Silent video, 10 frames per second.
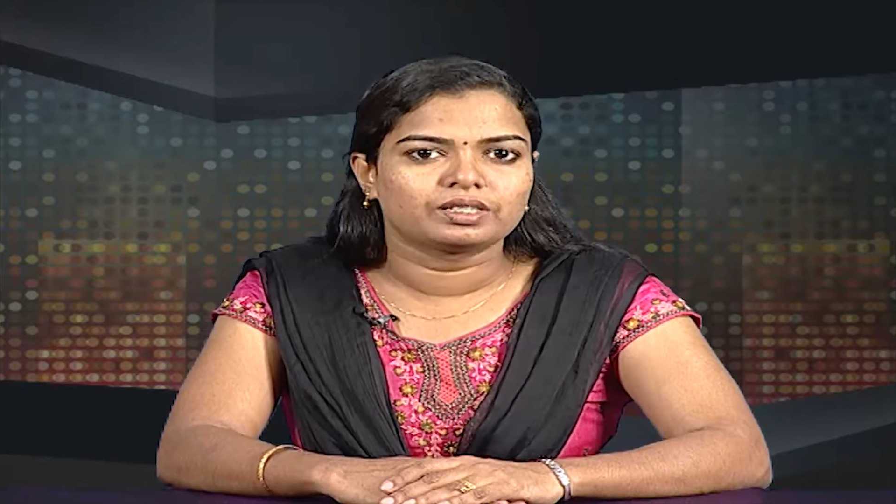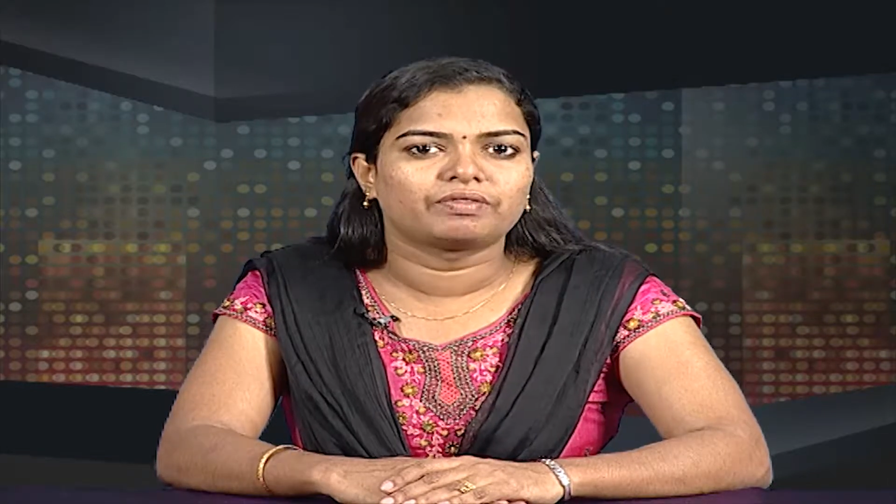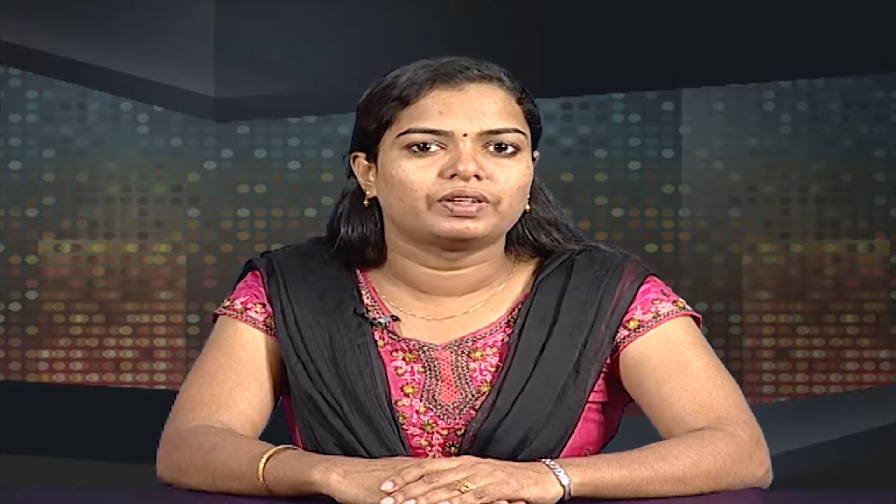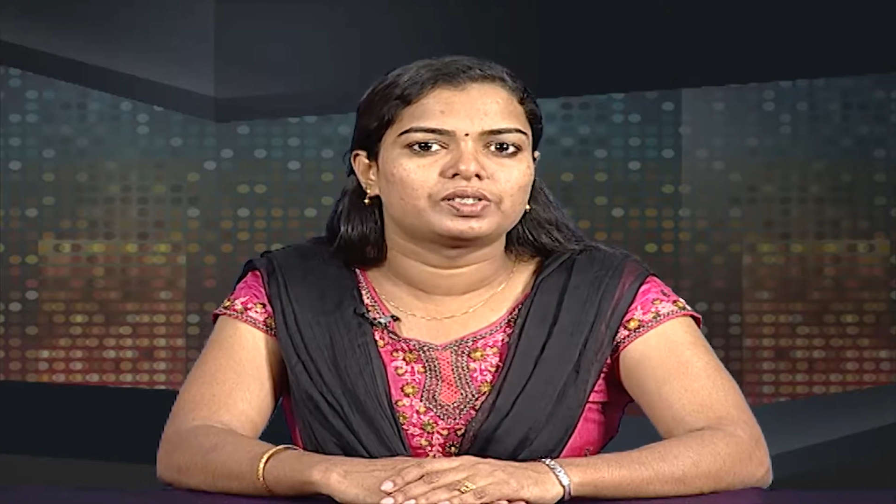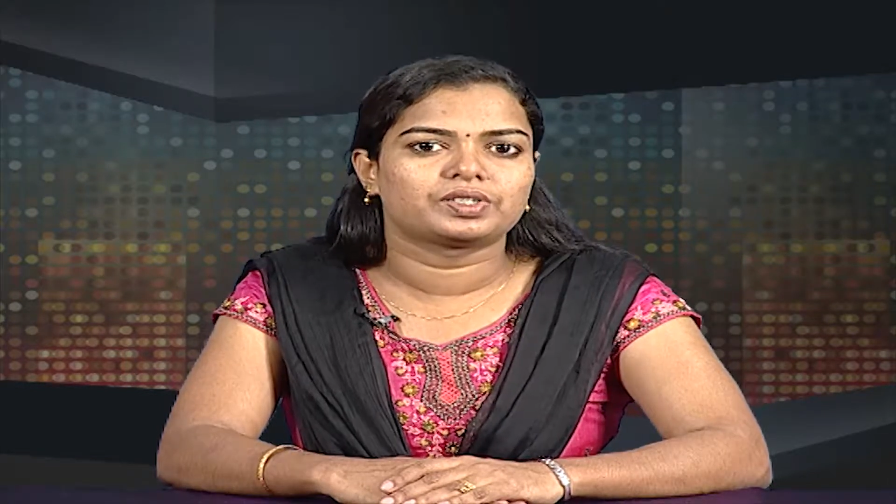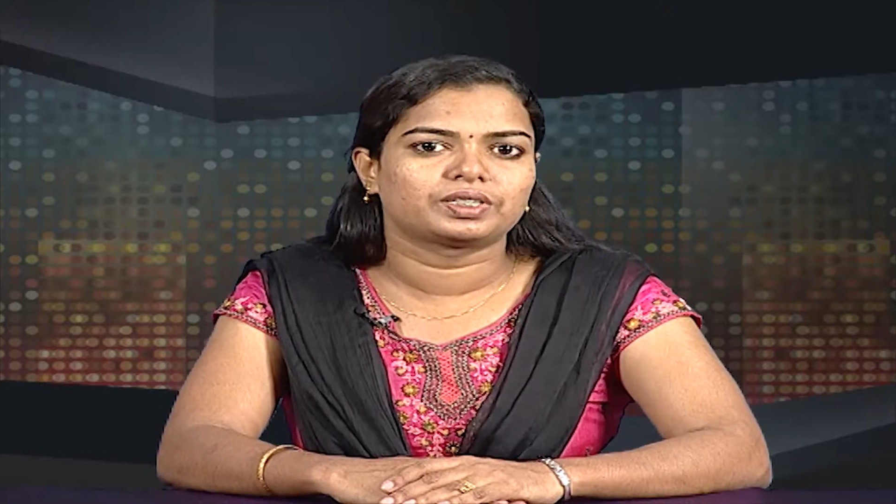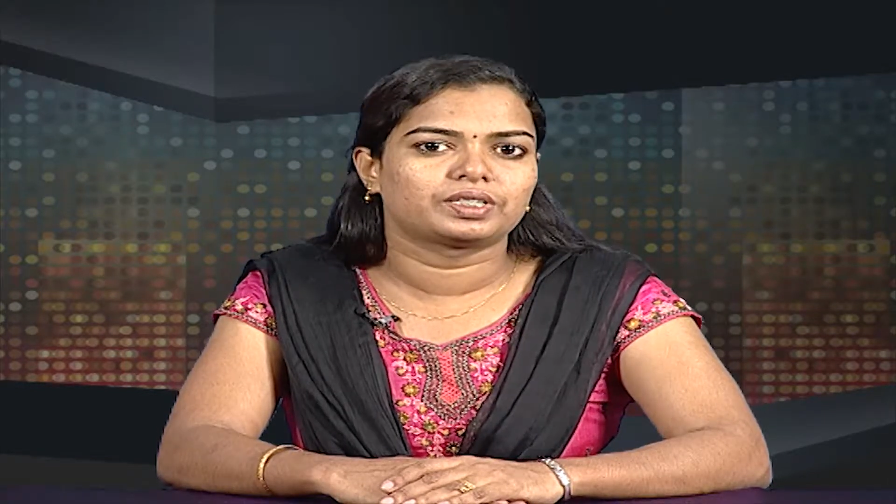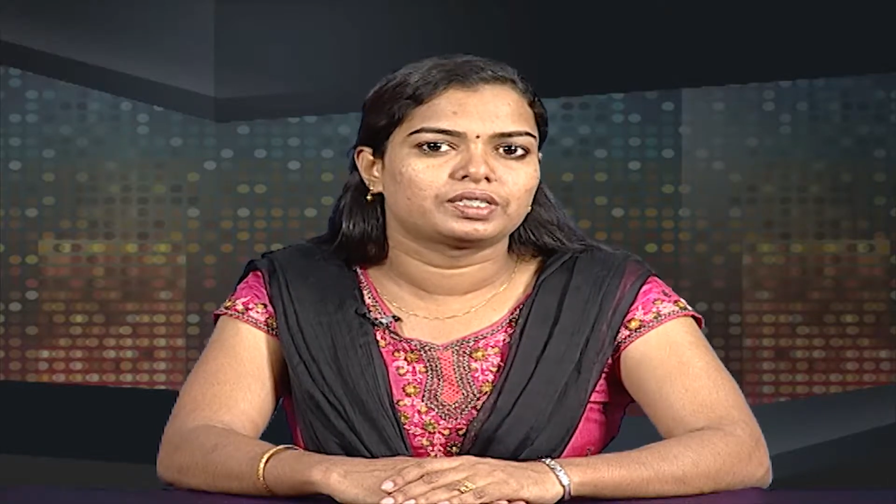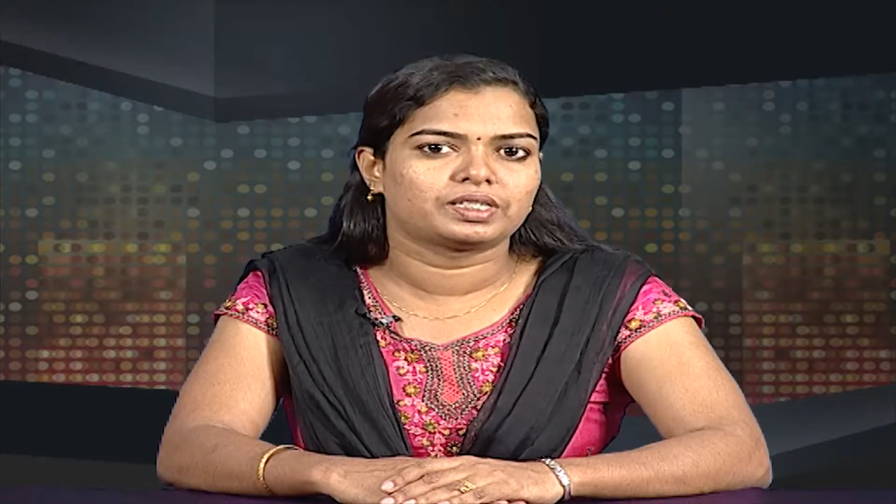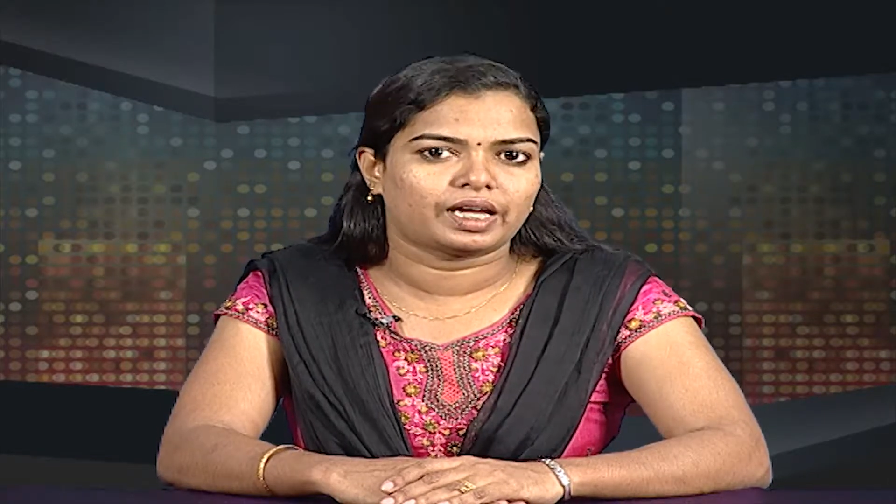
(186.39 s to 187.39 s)
of
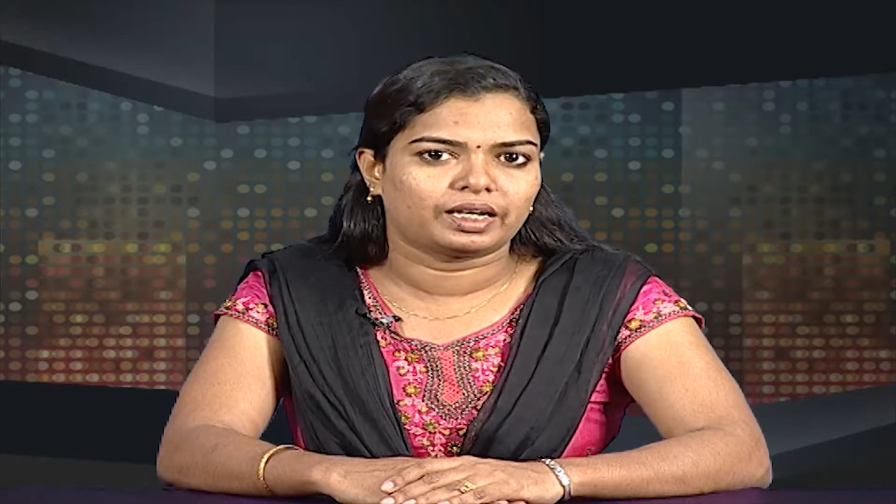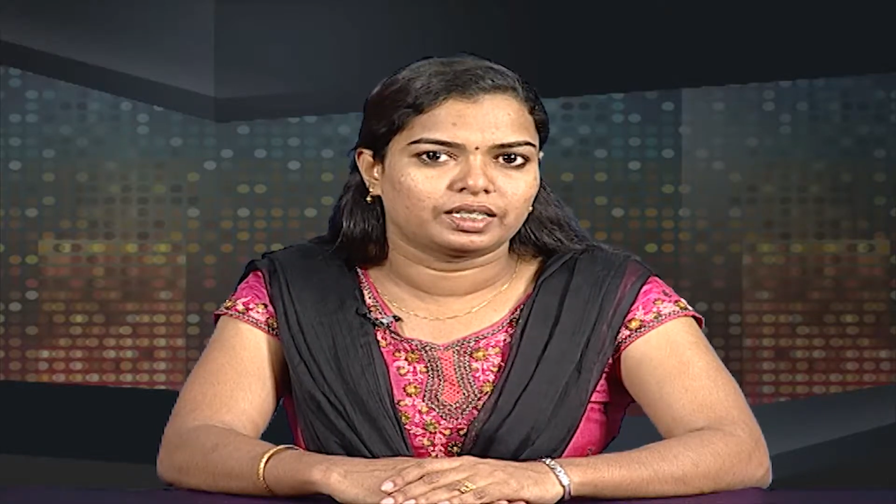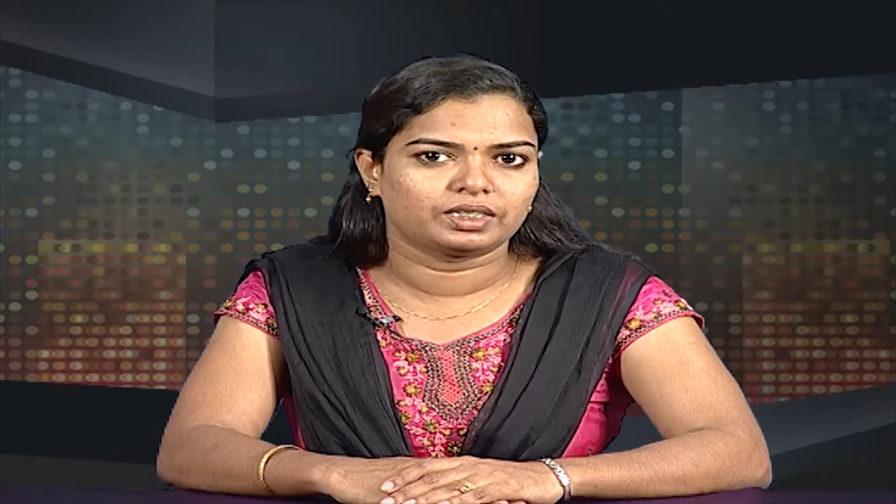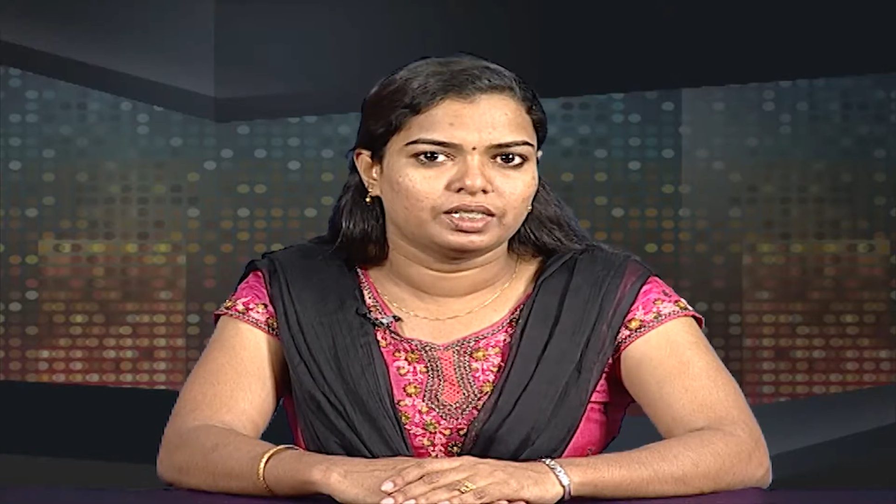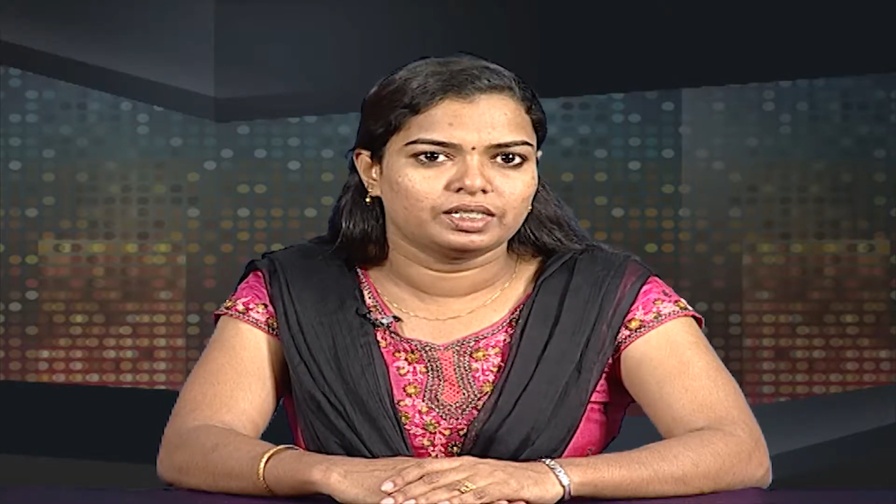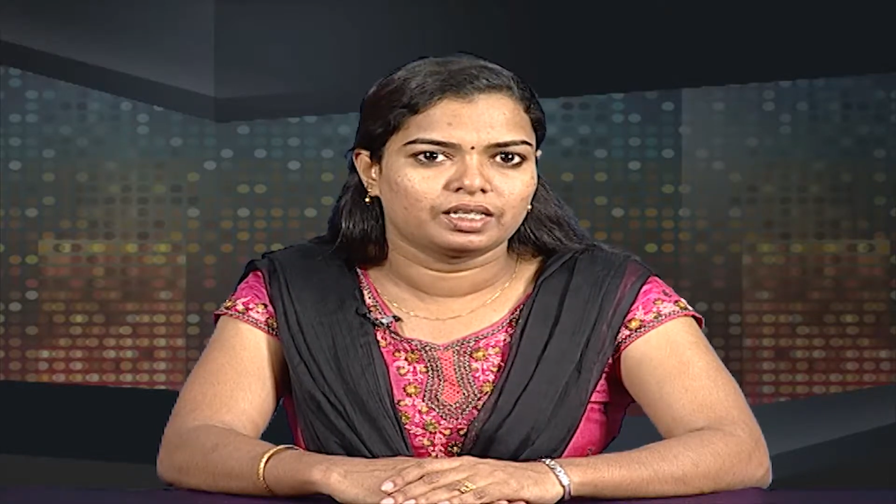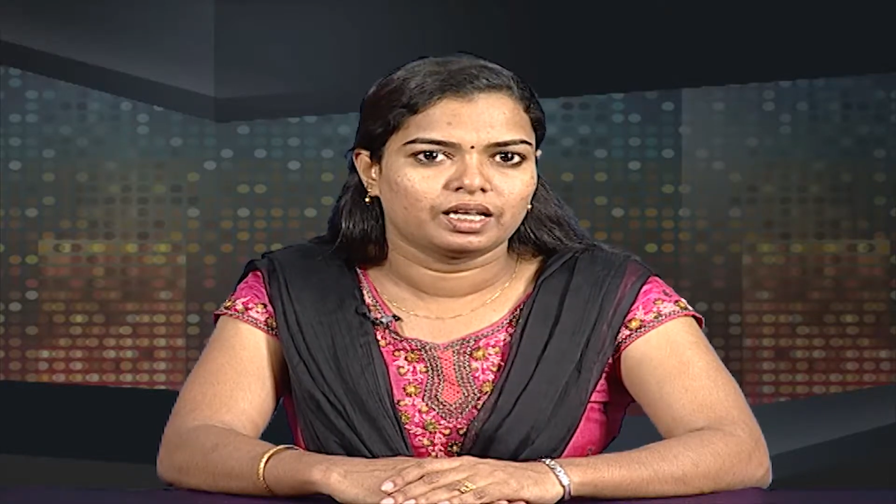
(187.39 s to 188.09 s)
instruction strategies